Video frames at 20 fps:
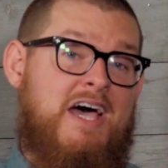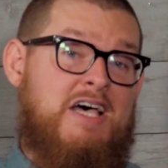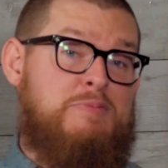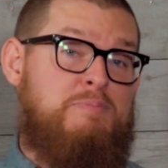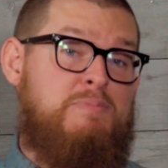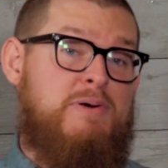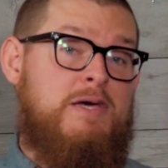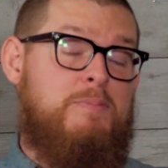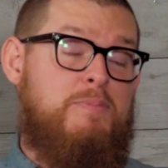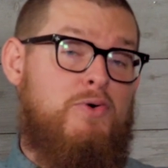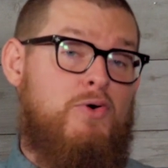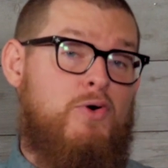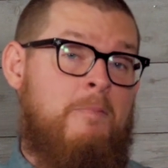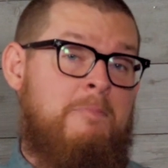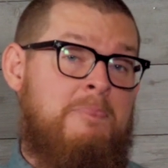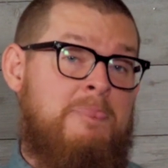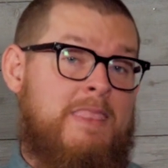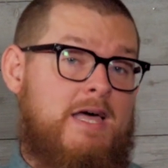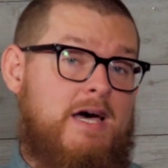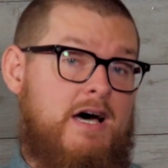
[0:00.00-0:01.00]
as
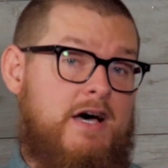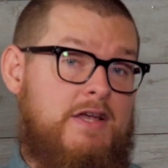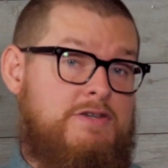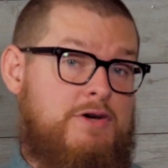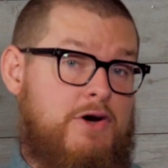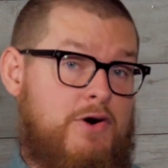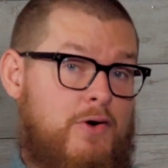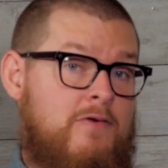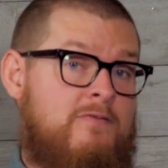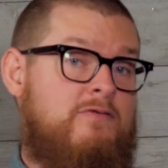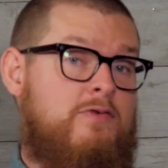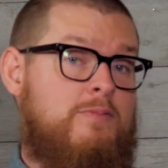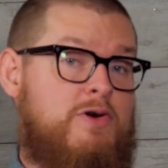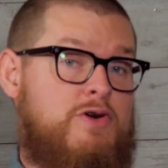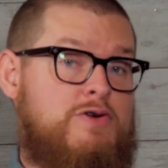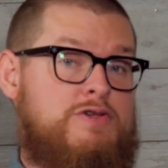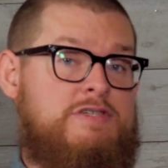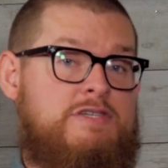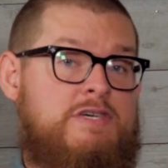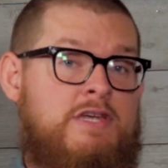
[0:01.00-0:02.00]
people uh, turn from
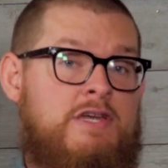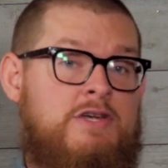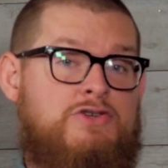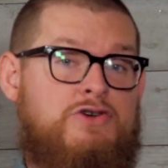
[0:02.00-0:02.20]
their sin